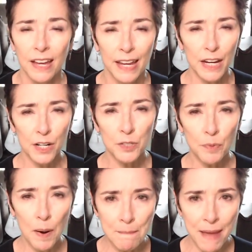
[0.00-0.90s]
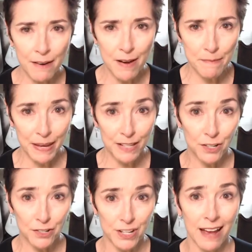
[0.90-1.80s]
Here's where Mary meets
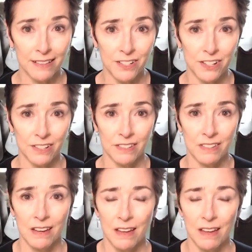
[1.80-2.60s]
her challenges.